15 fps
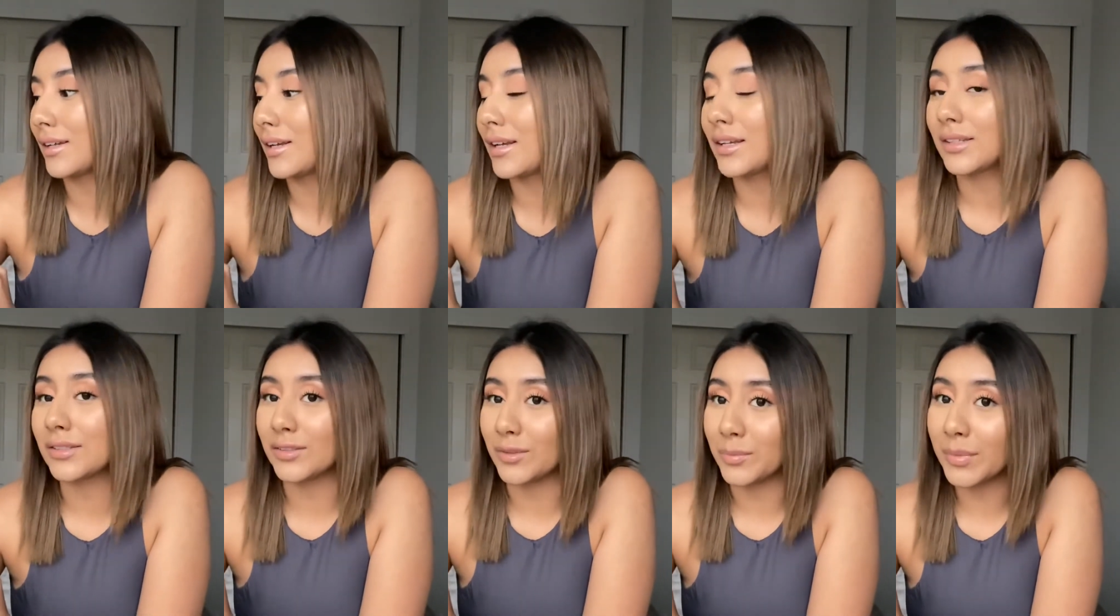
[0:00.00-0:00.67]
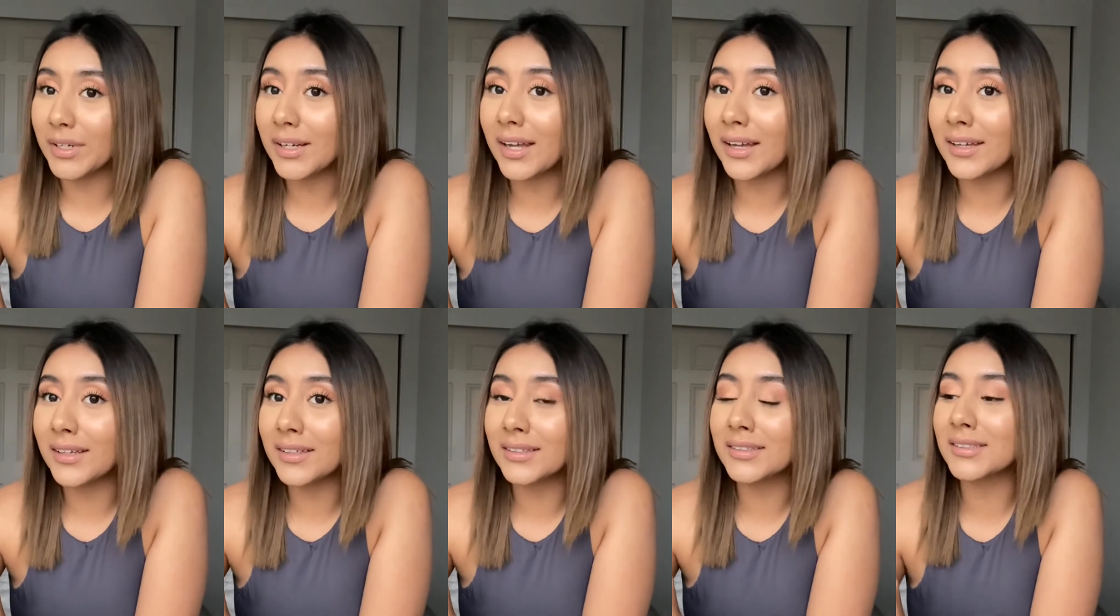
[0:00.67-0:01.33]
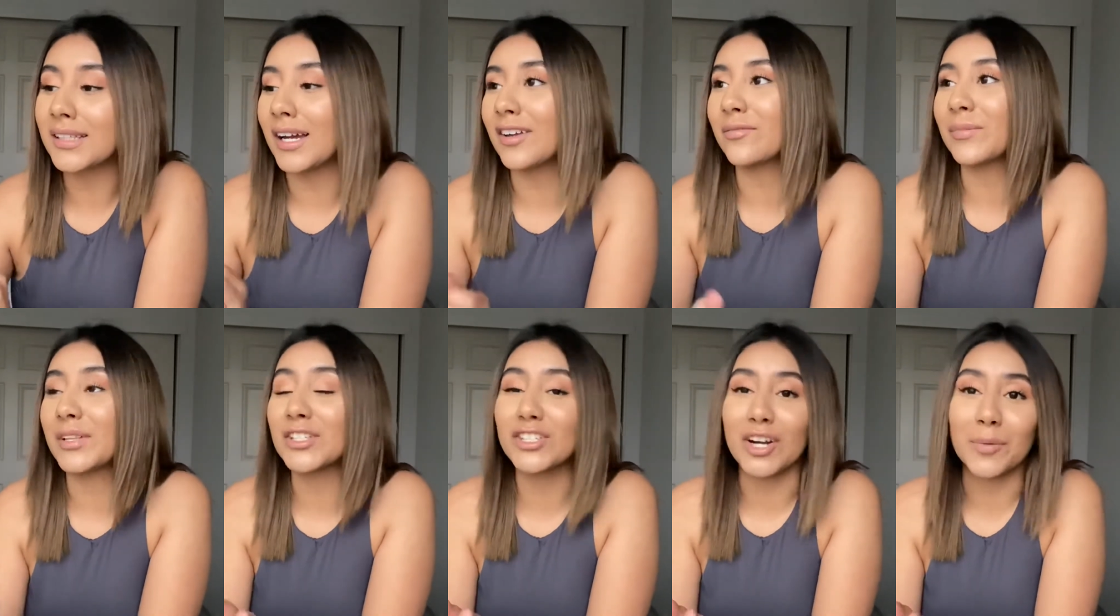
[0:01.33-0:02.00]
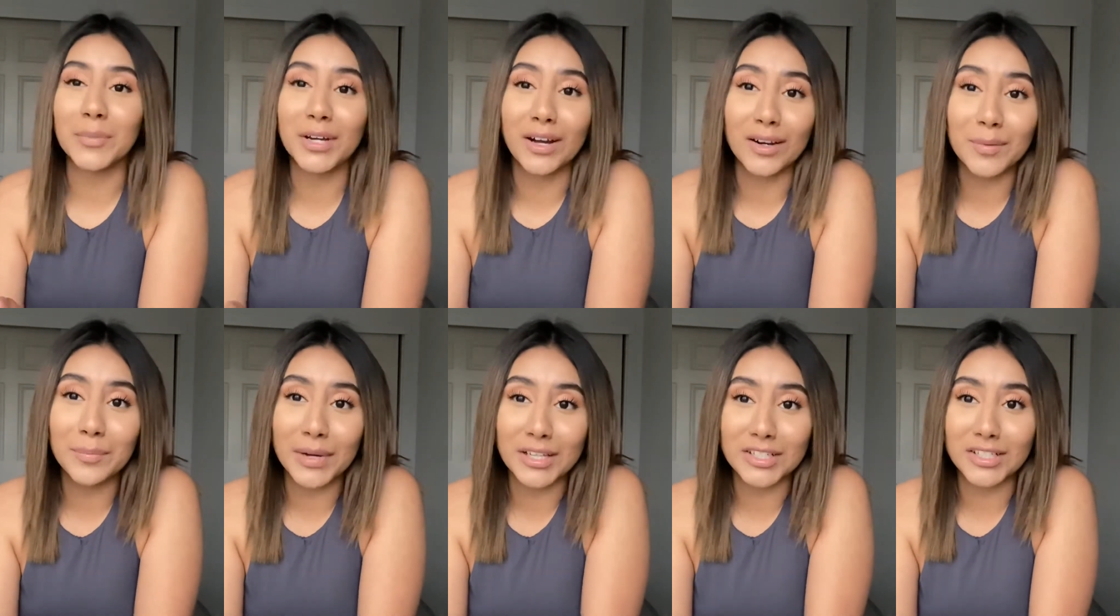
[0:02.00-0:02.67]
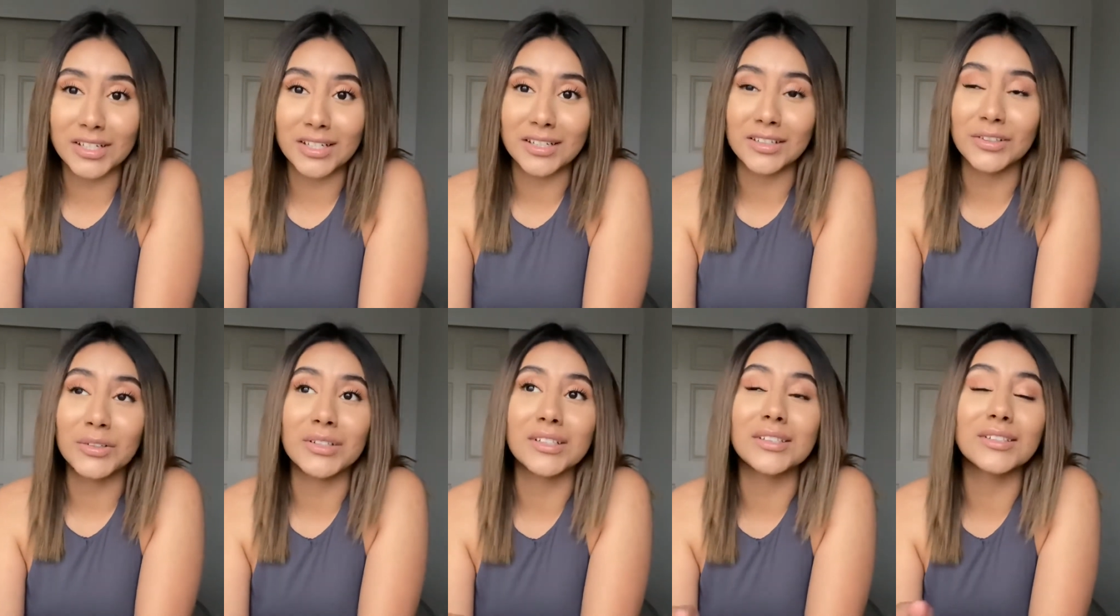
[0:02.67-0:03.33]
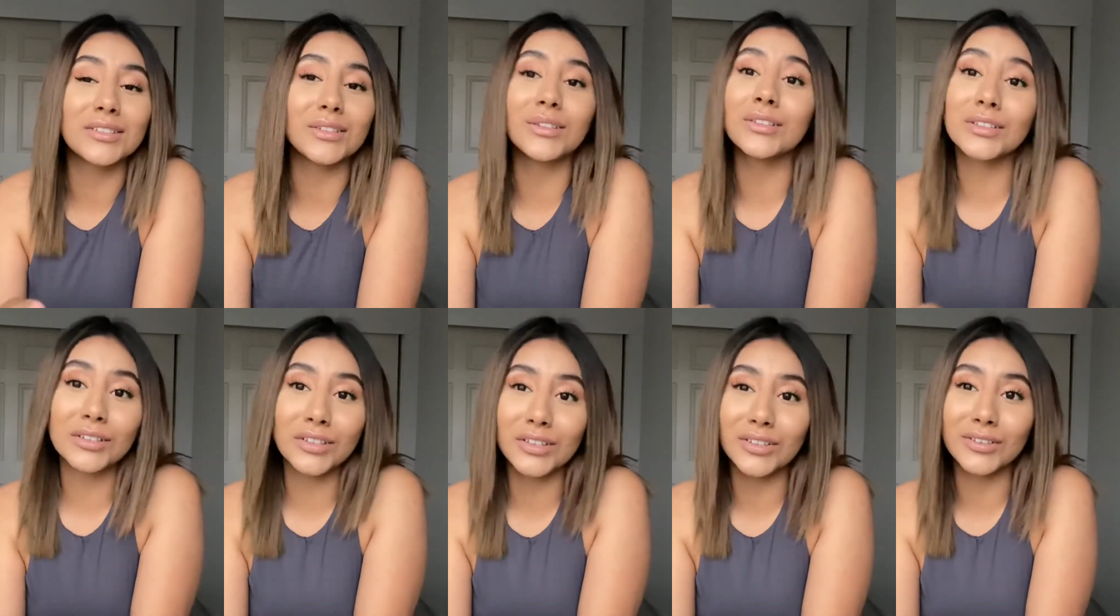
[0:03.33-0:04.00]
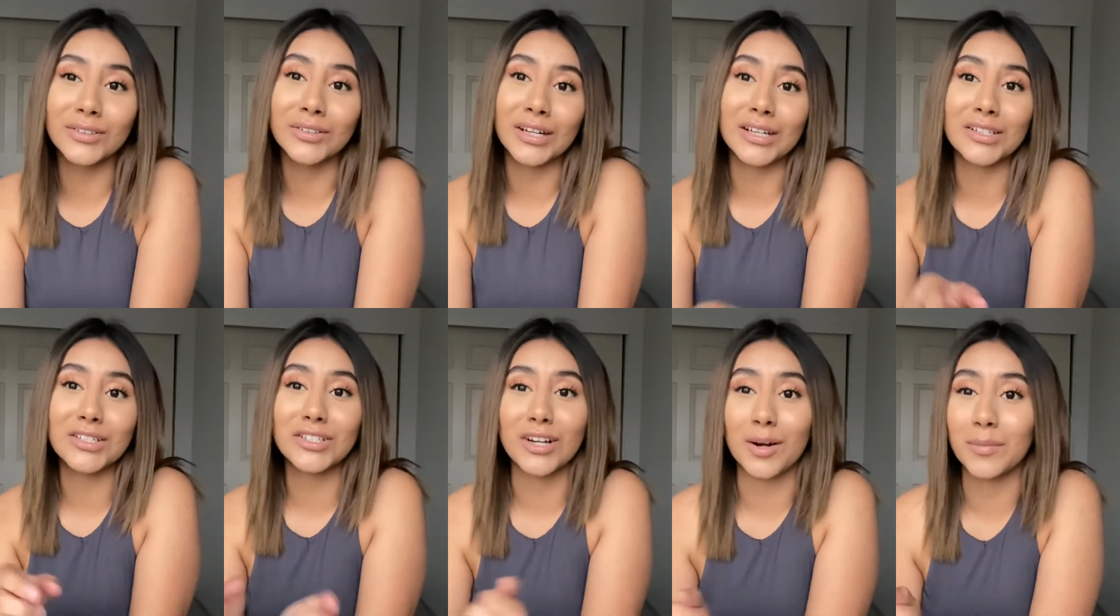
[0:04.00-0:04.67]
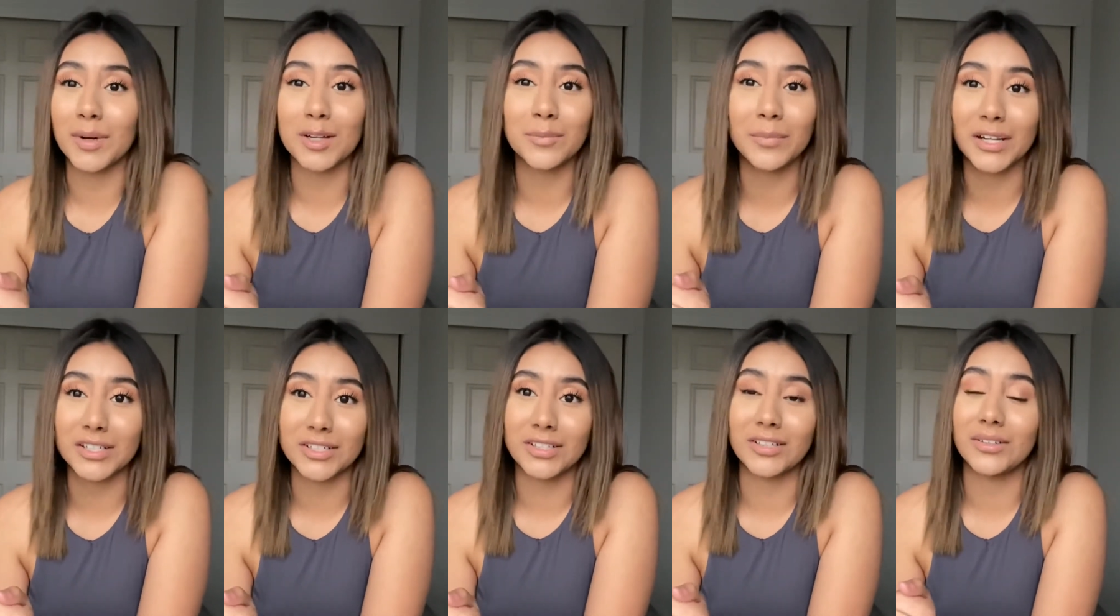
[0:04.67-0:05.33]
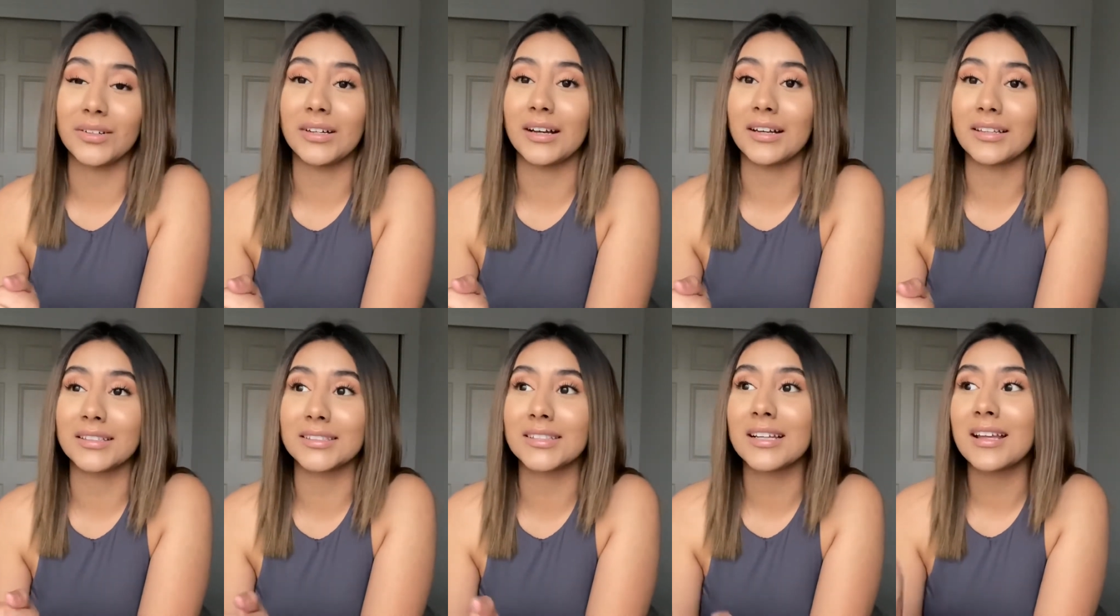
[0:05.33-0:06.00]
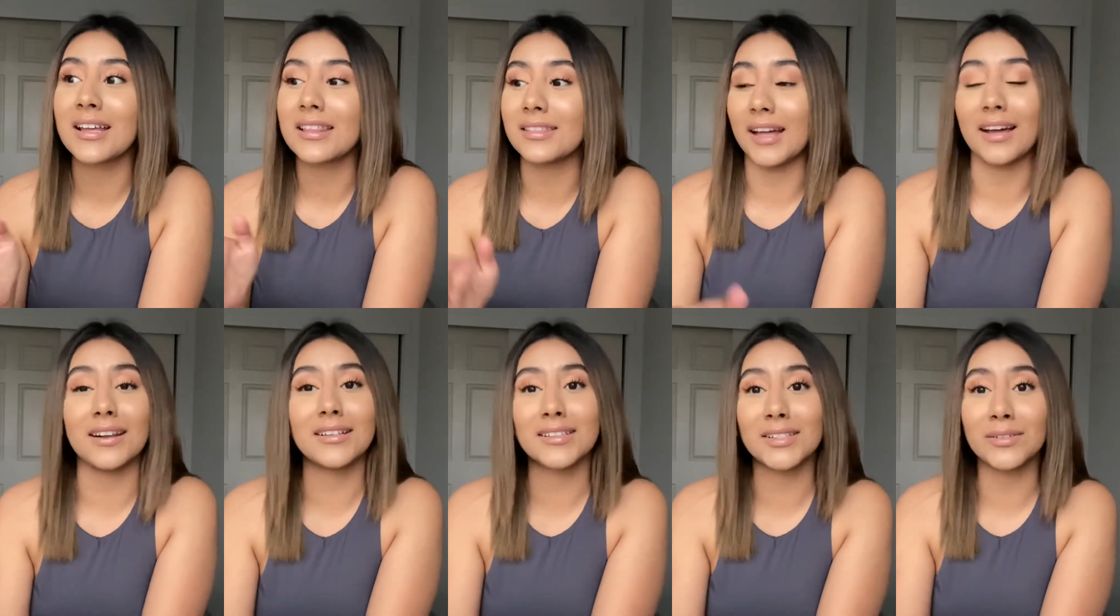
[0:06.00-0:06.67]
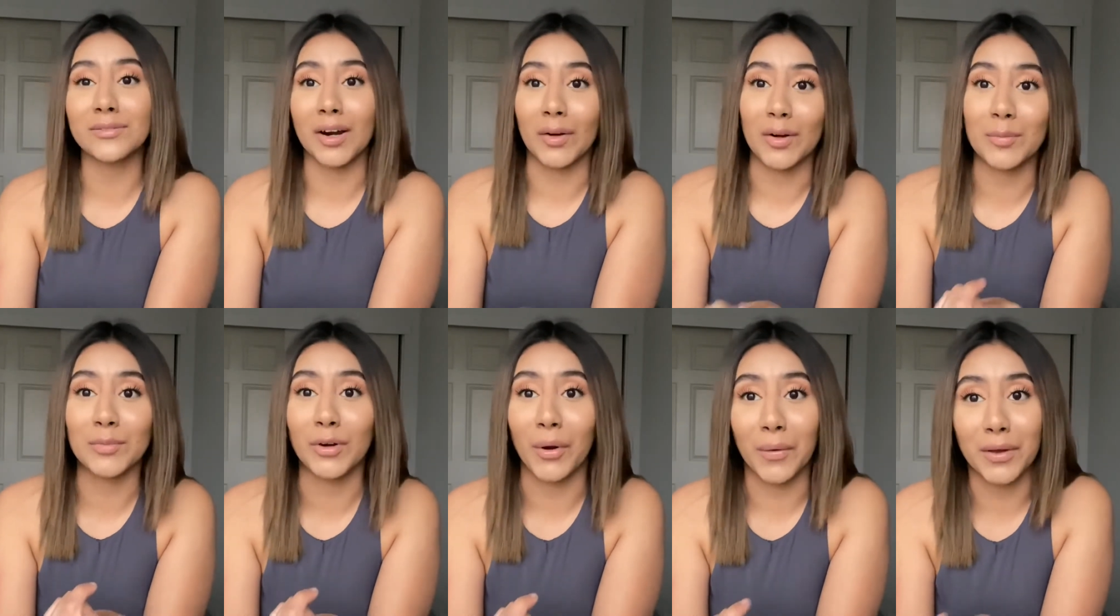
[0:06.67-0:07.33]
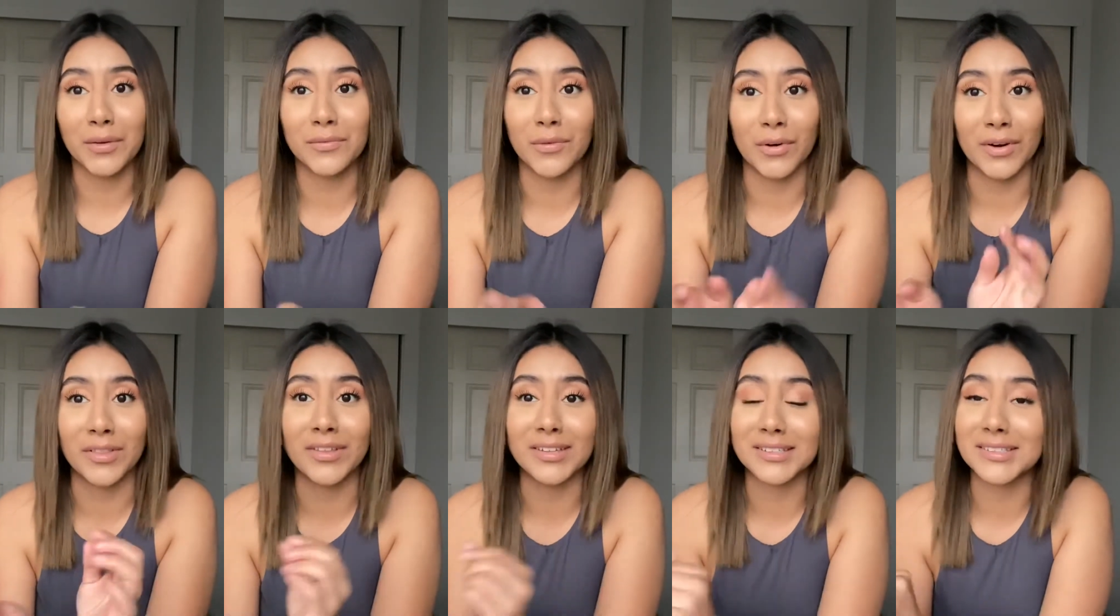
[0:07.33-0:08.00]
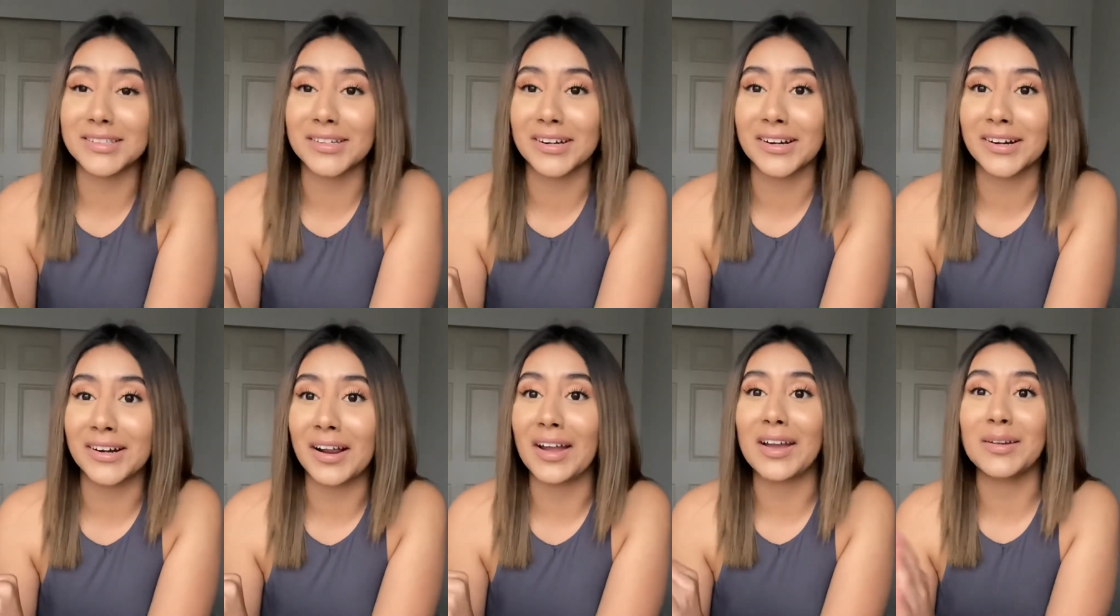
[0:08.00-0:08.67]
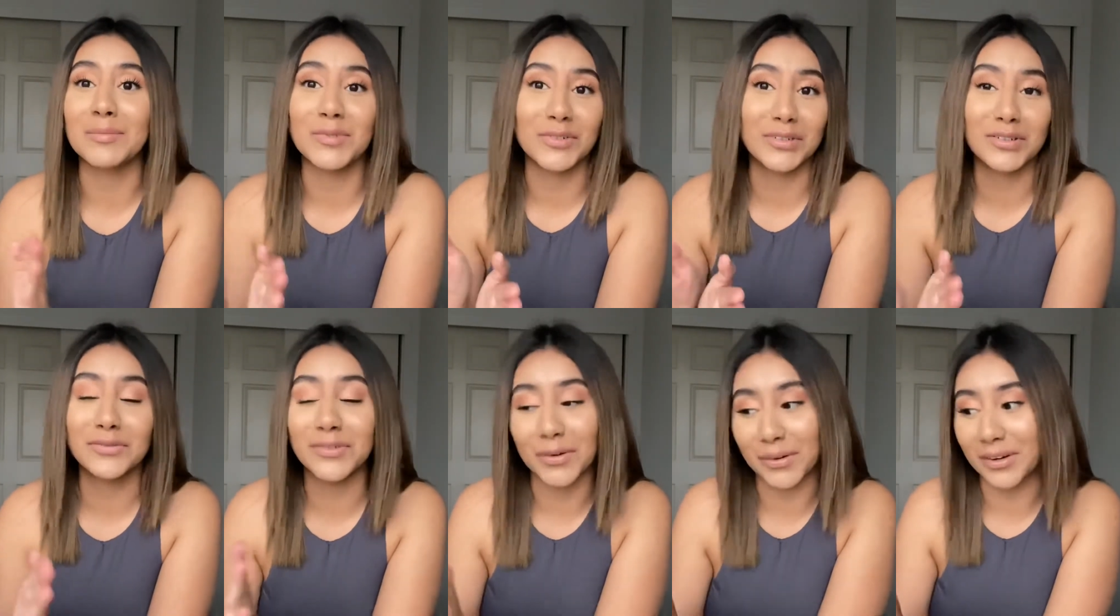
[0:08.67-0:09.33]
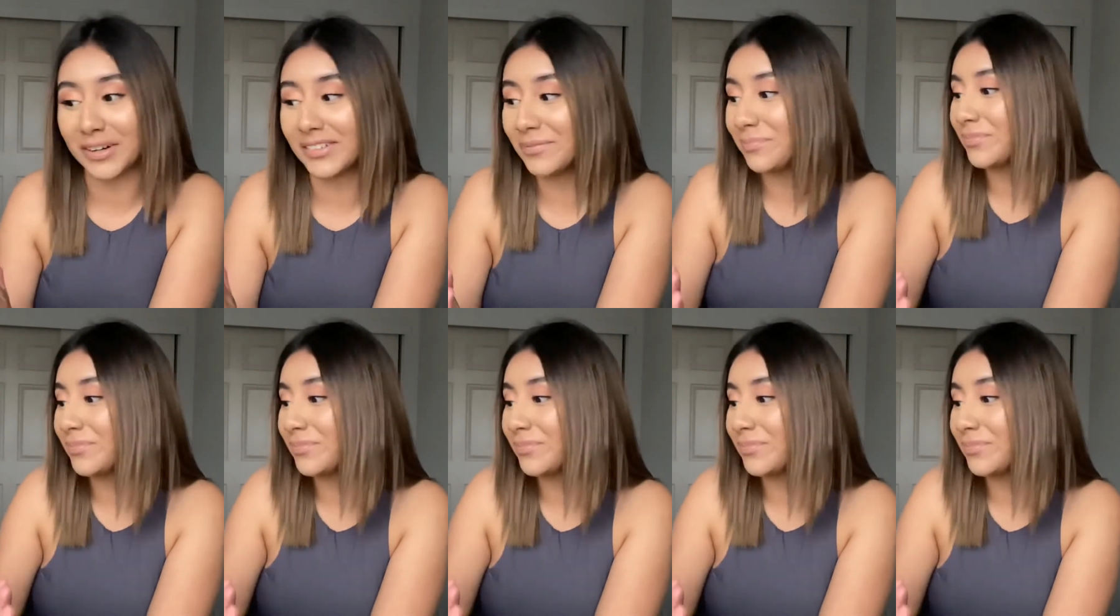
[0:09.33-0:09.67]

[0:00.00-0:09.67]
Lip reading: super nice. I've been shopping on a budget. You can still look cute and shop on a budget, you guys. That is the route I'm going for this year and moving forward.